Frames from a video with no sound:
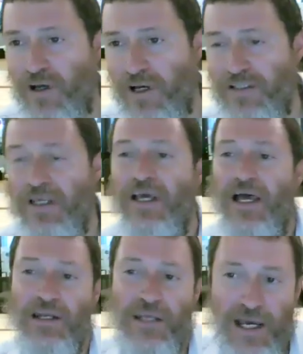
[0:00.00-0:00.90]
blind
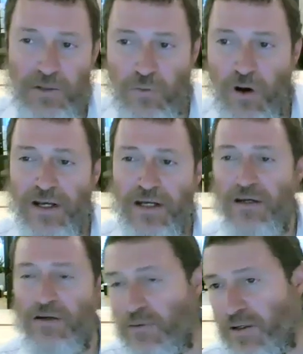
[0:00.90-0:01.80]
and he had wine
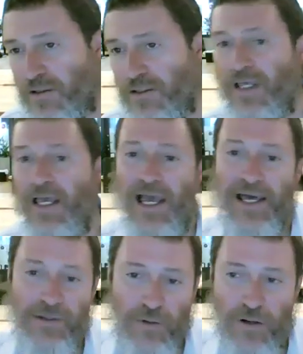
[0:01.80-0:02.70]
and oil,
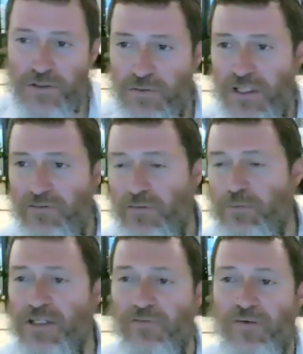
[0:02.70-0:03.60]
and that one was relieving
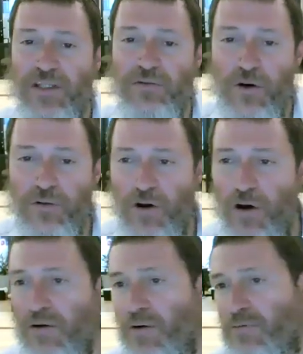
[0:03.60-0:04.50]
himself on the
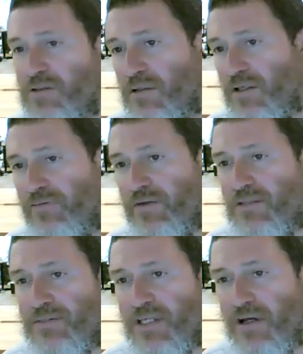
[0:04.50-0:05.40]
road and one was relieving
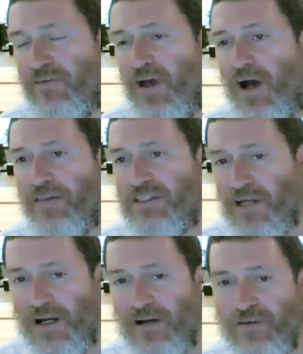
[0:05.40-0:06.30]
himself on the
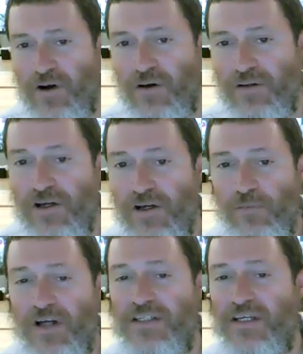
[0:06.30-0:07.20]
side of the road.
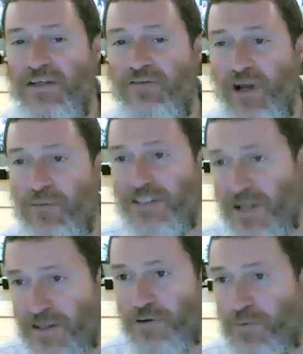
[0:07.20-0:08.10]
He
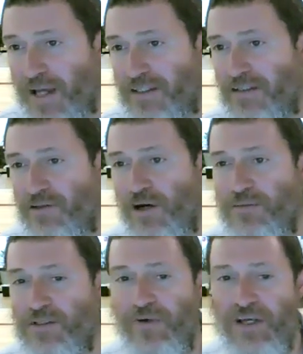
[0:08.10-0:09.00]
saw they were right in their
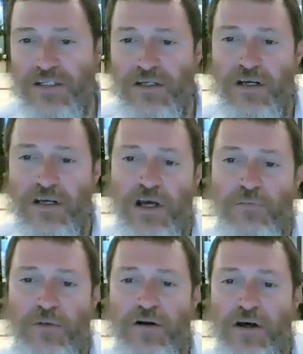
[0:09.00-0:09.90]
observation.
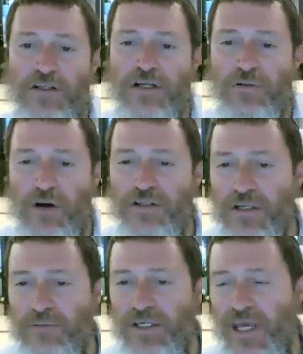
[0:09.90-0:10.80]

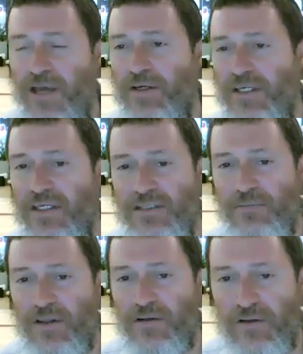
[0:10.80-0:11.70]
He came and he kissed them
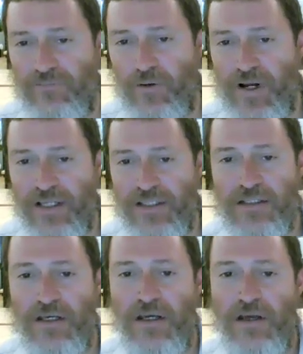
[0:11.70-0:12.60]
on their foreheads.
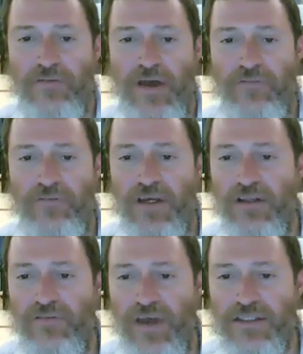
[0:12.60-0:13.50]
And
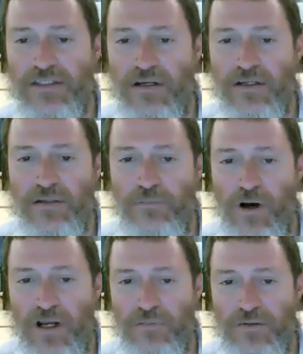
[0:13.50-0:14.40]
the Vesan, he
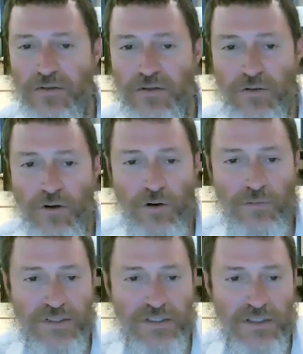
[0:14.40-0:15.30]
brought them to their
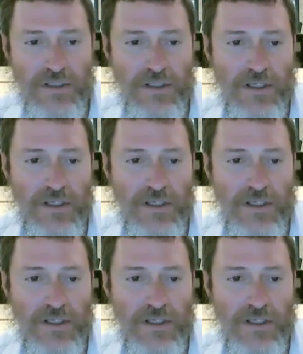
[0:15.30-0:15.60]
homes,